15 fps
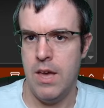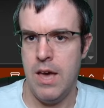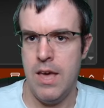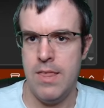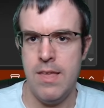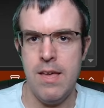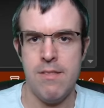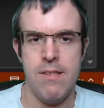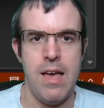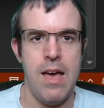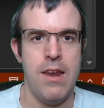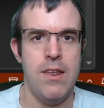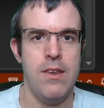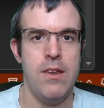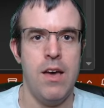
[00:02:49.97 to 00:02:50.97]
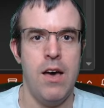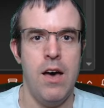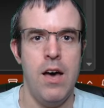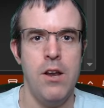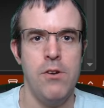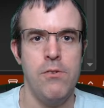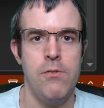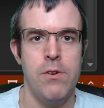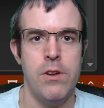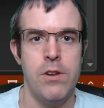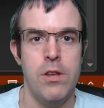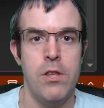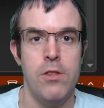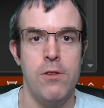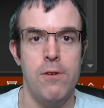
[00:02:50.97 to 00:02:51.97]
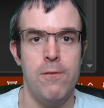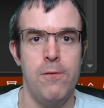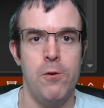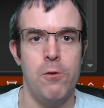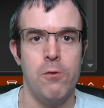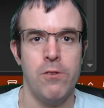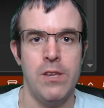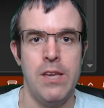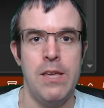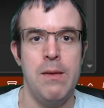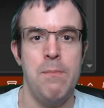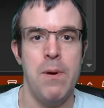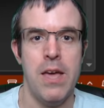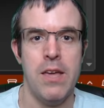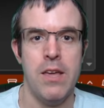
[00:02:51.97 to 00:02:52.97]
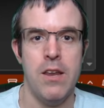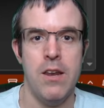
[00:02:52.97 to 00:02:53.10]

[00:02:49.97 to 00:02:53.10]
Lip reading: And that's added 100 to 40, making